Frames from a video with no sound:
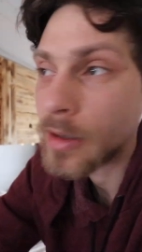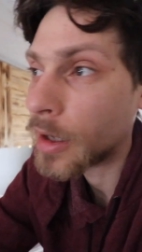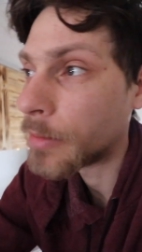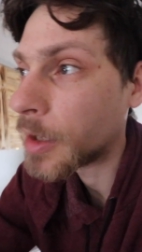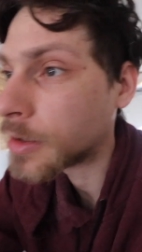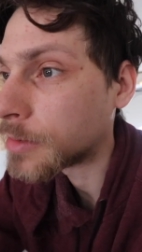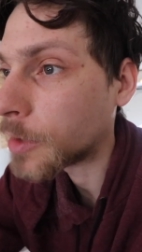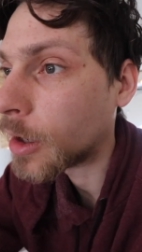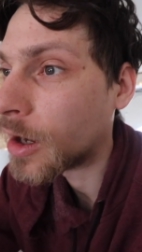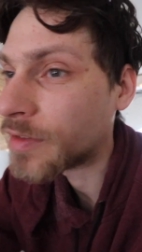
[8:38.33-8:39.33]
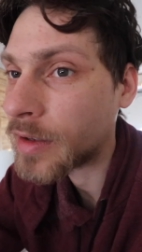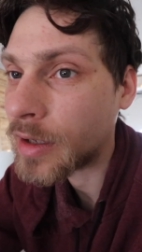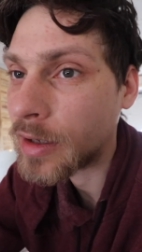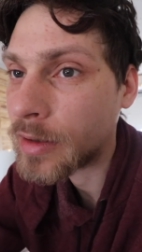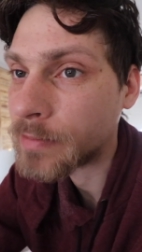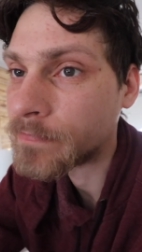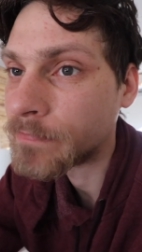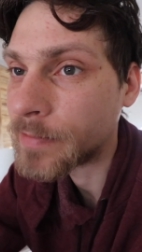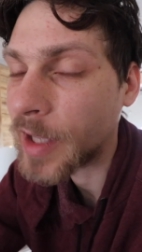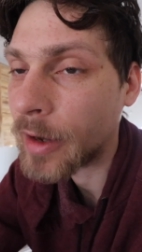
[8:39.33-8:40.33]
Gonna make some coffee,
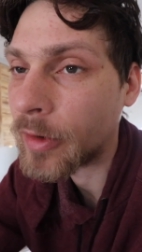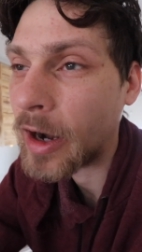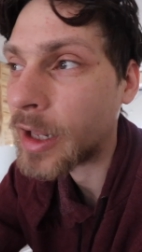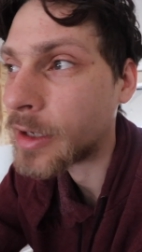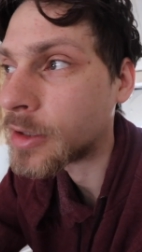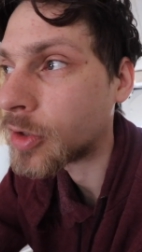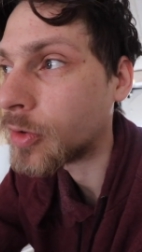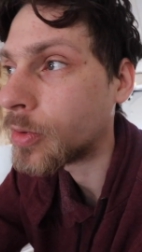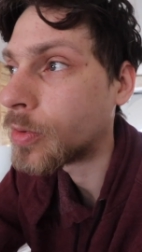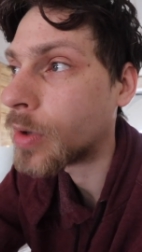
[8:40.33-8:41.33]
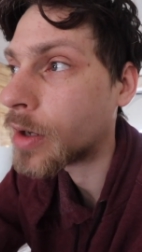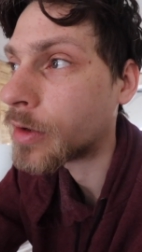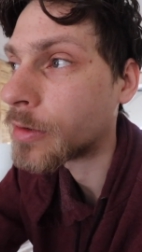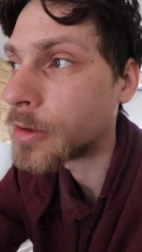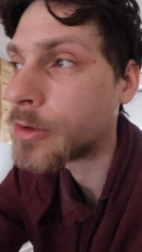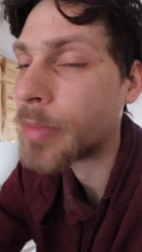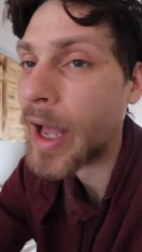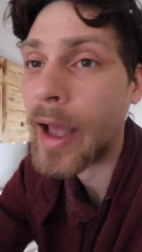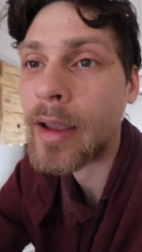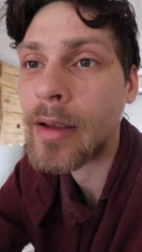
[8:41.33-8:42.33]
get ready to cruise
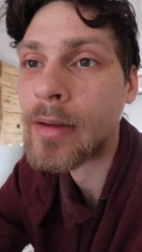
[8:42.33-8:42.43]
back.